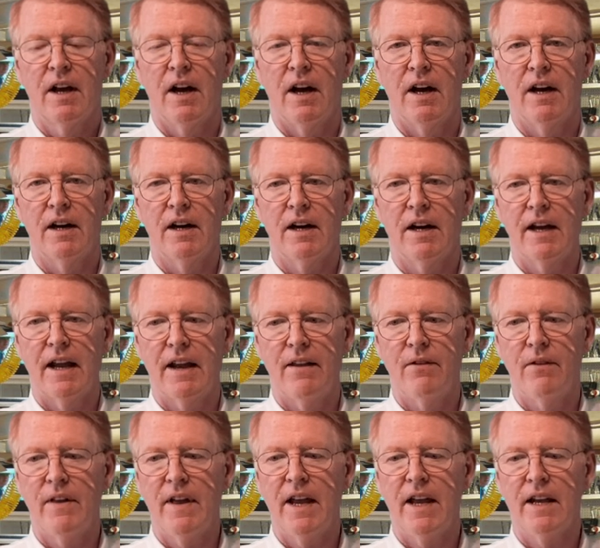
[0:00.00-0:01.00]

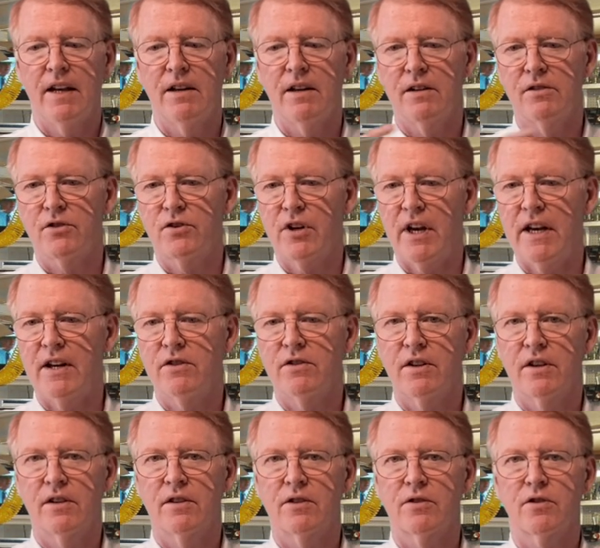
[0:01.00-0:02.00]
and then
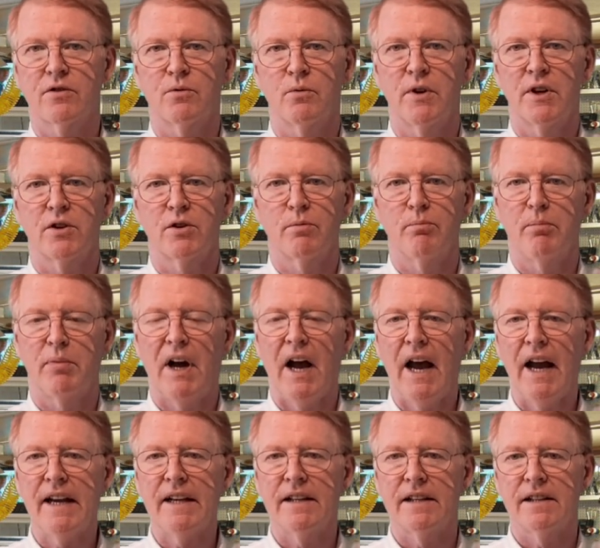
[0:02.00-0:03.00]
changing the switch
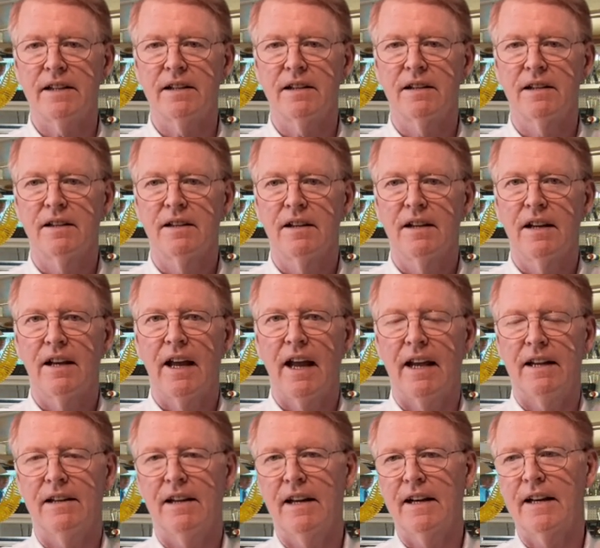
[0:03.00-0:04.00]
behind it
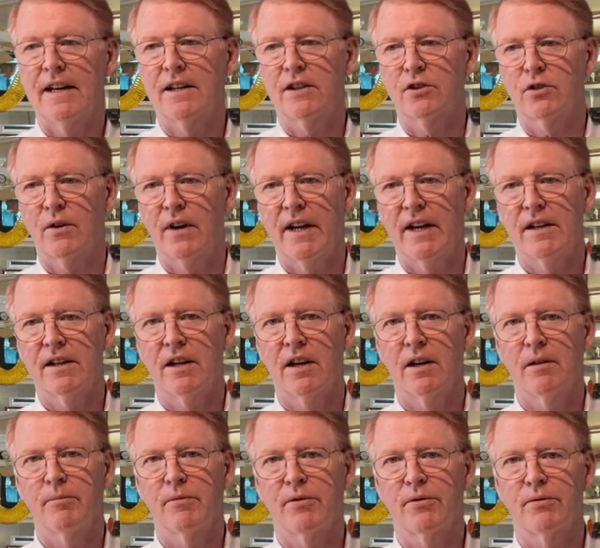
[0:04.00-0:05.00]
and letting a train
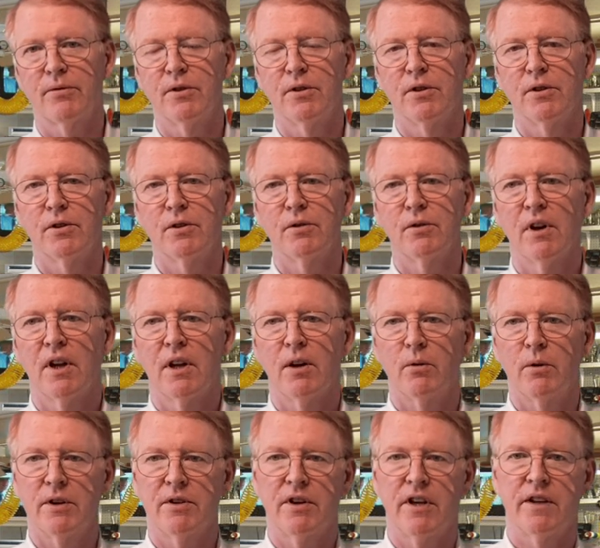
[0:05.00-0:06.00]
come through
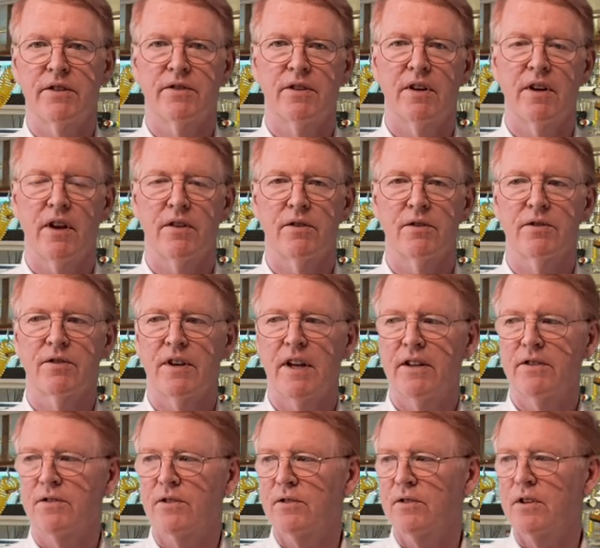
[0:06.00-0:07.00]
which hits another
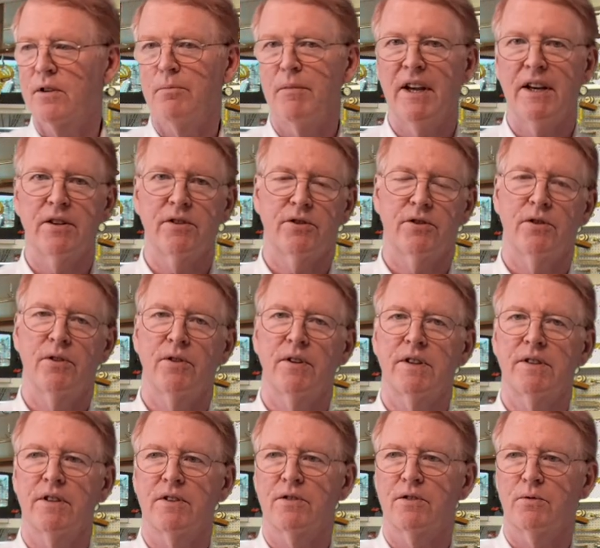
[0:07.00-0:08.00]
sensor to make sure
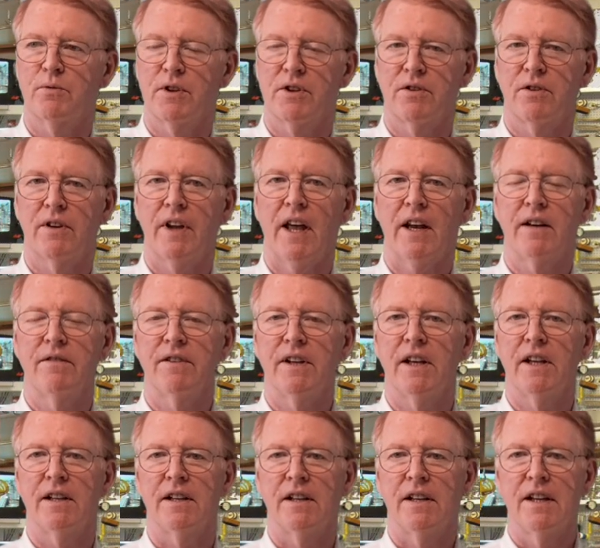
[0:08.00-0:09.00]
that the switch ahead of
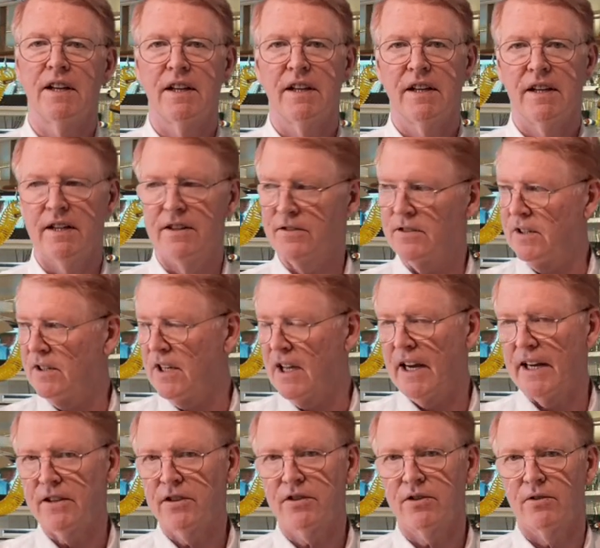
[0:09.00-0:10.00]
it is
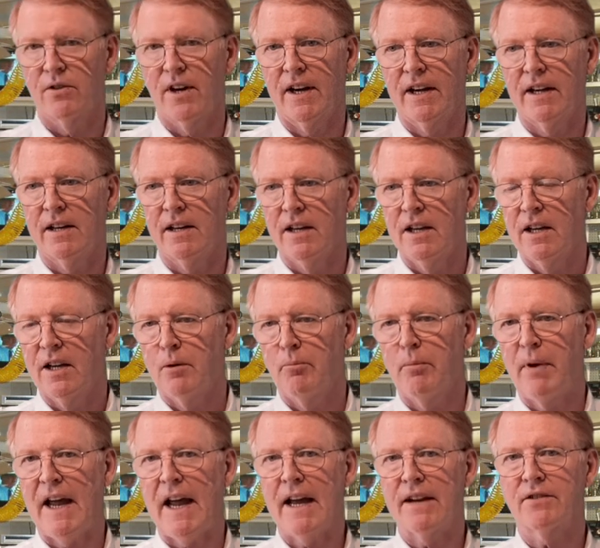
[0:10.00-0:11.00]
aligned straight,
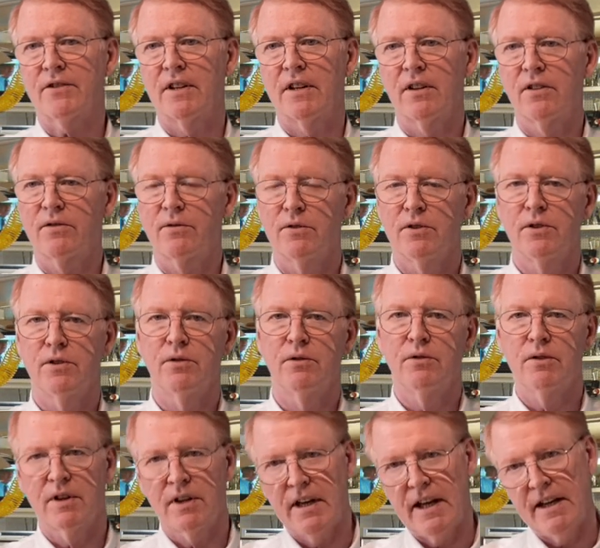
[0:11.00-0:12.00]
passing
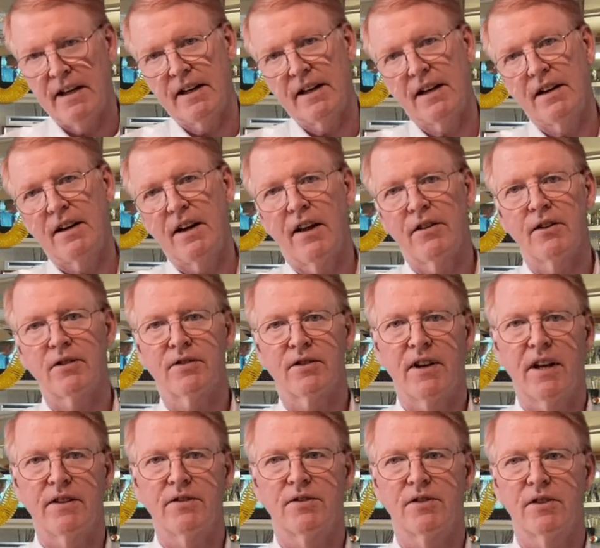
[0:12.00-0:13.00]
through, hitting another
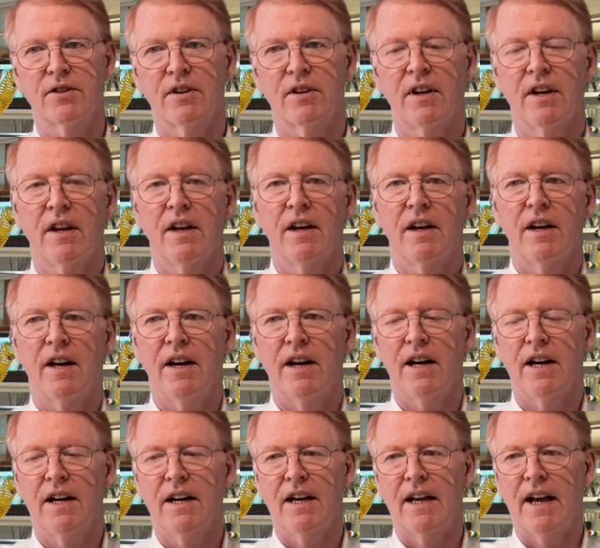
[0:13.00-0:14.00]
sensor,
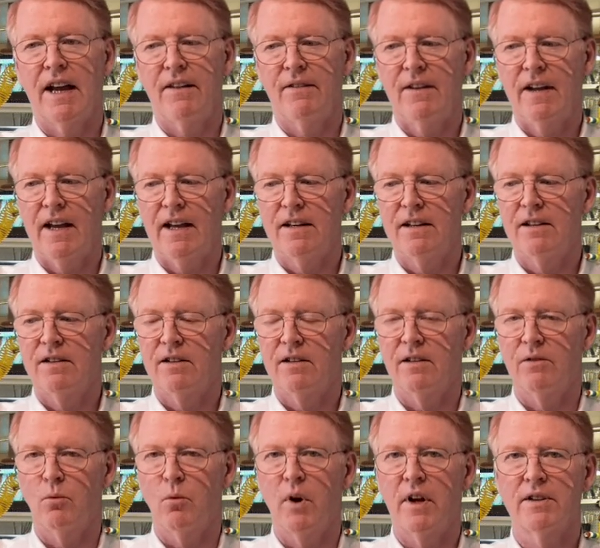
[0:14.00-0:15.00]
and then
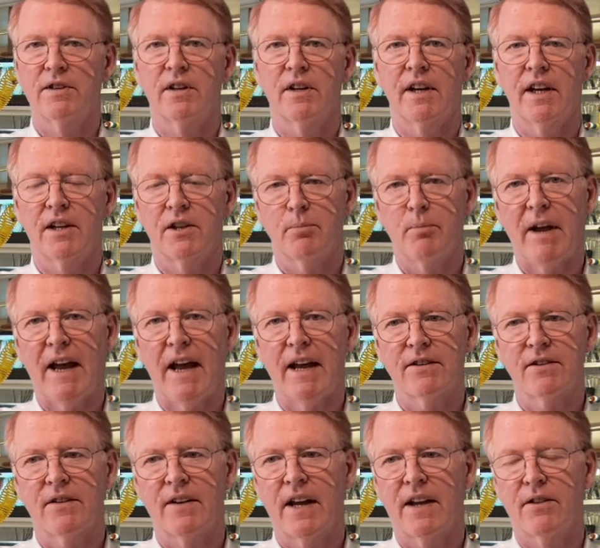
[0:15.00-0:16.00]
once it gets
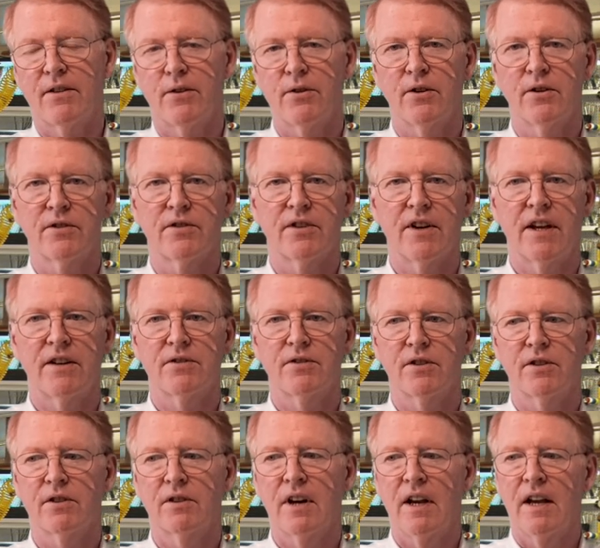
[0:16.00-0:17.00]
past that third
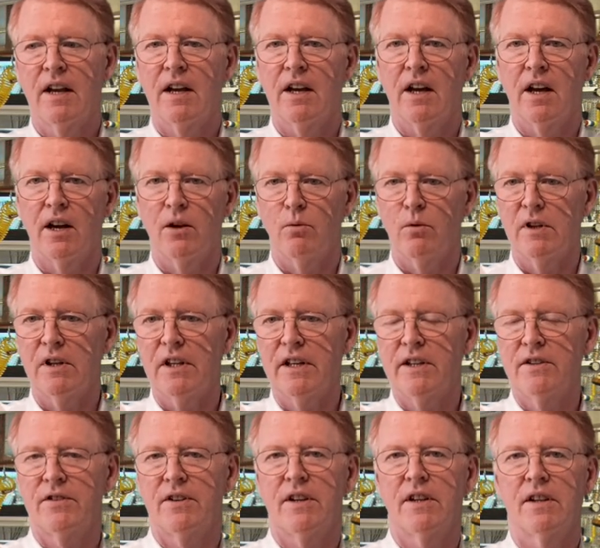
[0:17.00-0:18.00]
sensor,
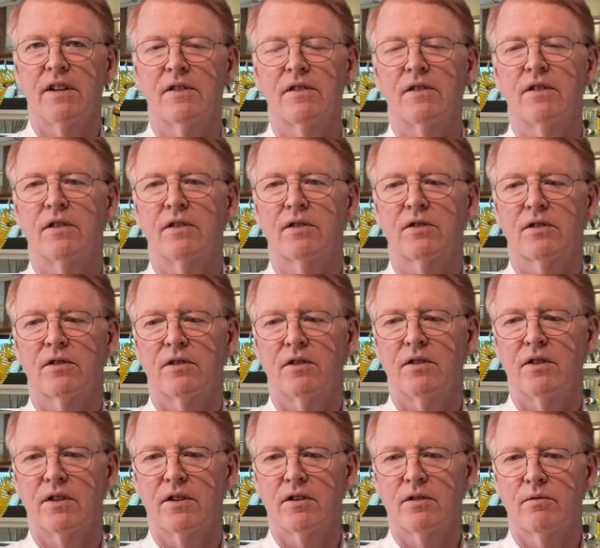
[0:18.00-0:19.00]
releasing
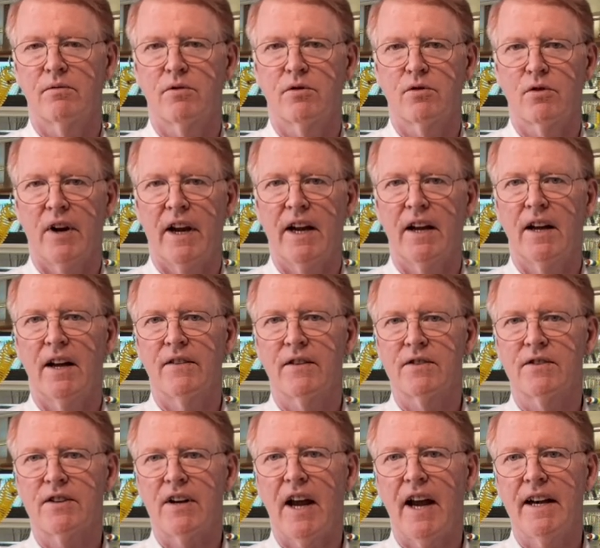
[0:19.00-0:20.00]
the train on
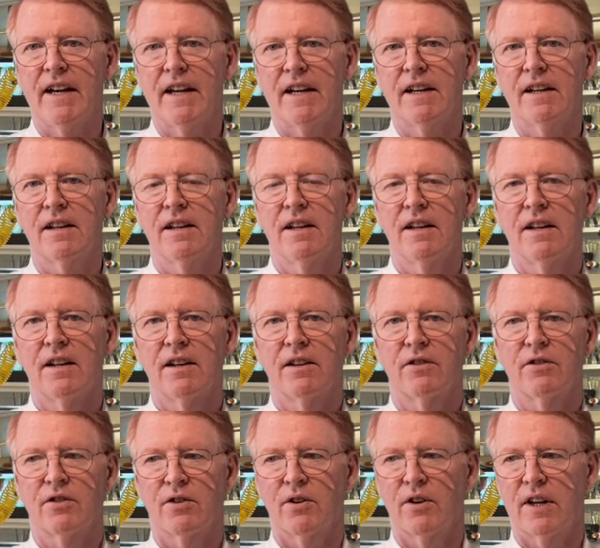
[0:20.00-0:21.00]
the siding,
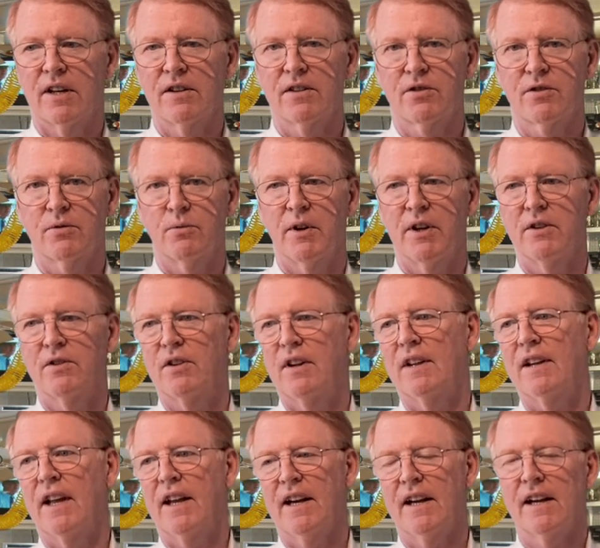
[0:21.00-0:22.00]
turning the switch
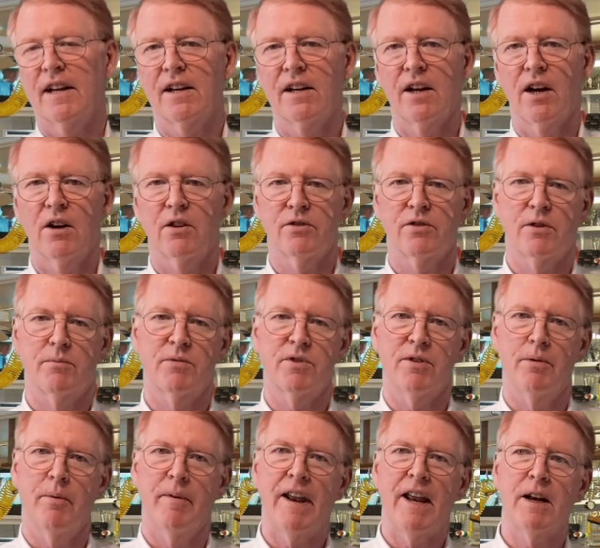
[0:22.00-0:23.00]
and letting it go. So
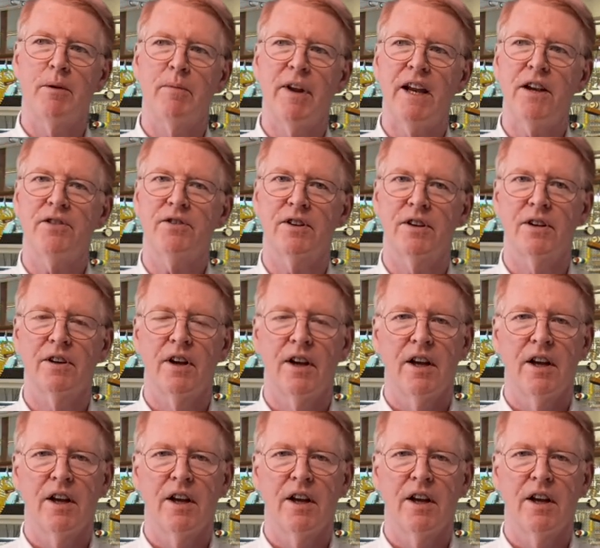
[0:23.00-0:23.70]
some animation